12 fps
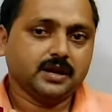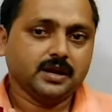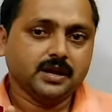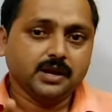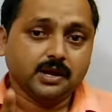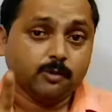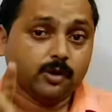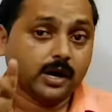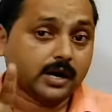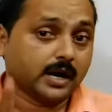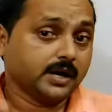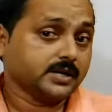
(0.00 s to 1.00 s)
you are
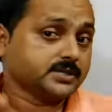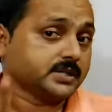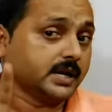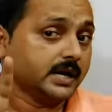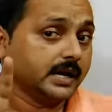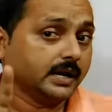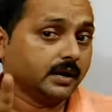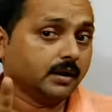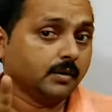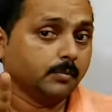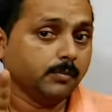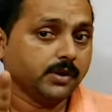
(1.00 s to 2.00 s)
understanding
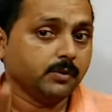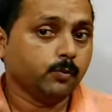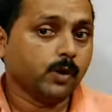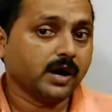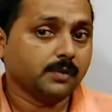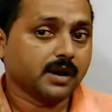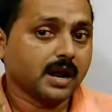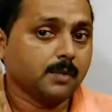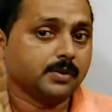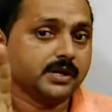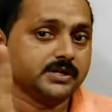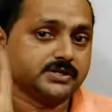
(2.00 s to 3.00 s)
me whatever I am
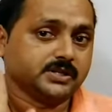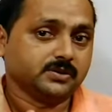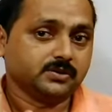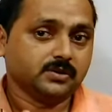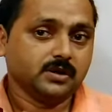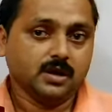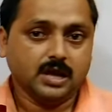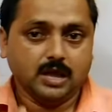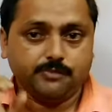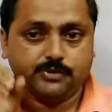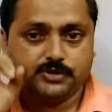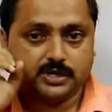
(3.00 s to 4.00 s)
teaching. If you
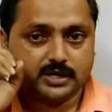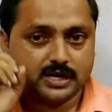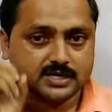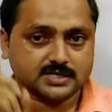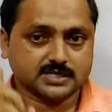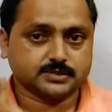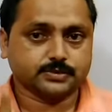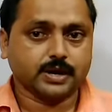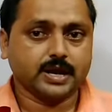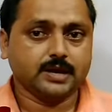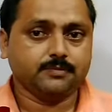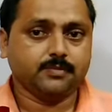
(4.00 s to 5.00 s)
did not
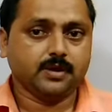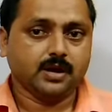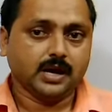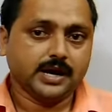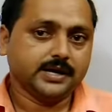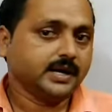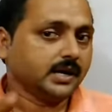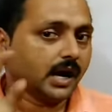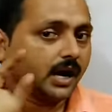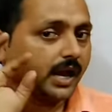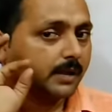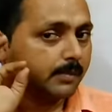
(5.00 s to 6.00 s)
subscribe and did not
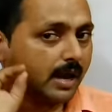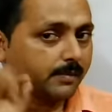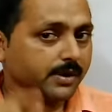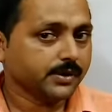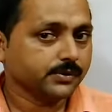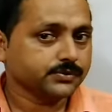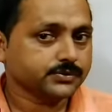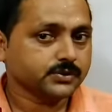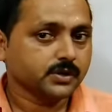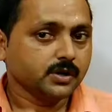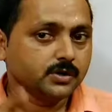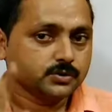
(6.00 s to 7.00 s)
like my videos,
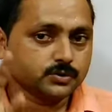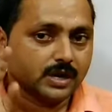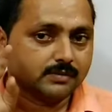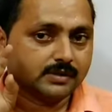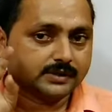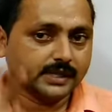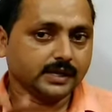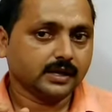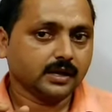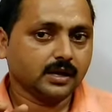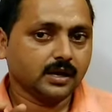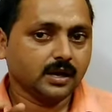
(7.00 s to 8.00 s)
so I will think
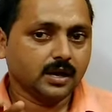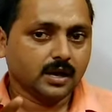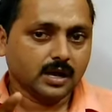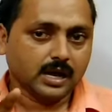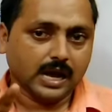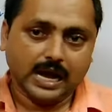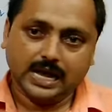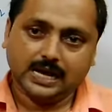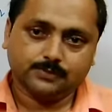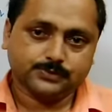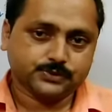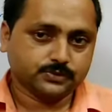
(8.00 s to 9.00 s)
I have
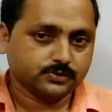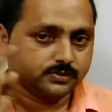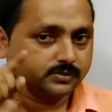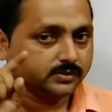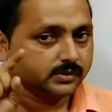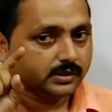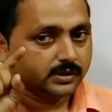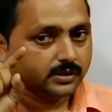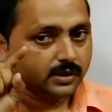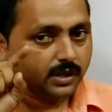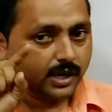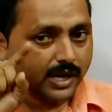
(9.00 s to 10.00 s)
to
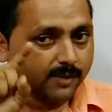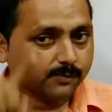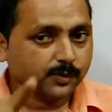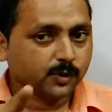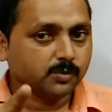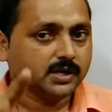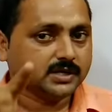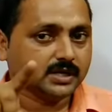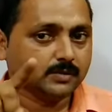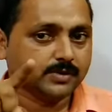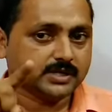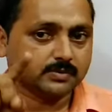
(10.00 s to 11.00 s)
improve a little
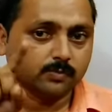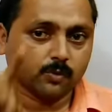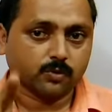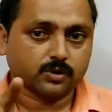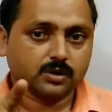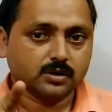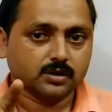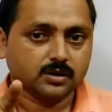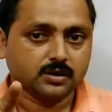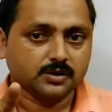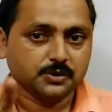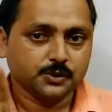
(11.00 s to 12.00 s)
bit more.
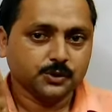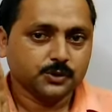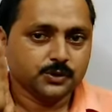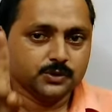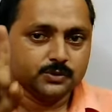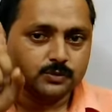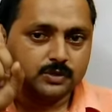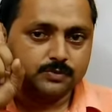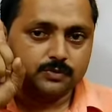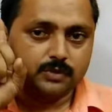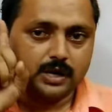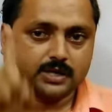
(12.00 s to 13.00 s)
So if you
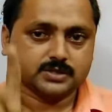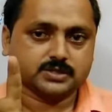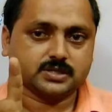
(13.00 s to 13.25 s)
want